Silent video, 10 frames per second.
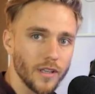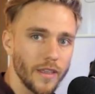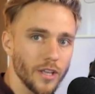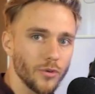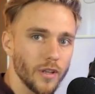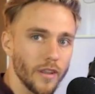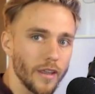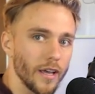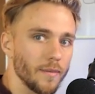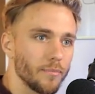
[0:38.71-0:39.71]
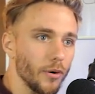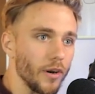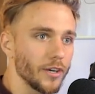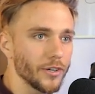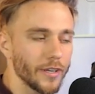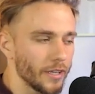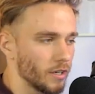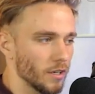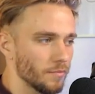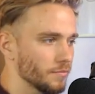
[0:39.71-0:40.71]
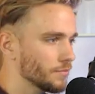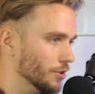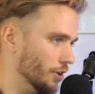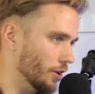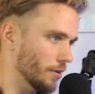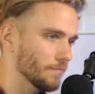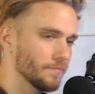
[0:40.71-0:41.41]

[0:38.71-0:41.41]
that you can then put on your GitHub, your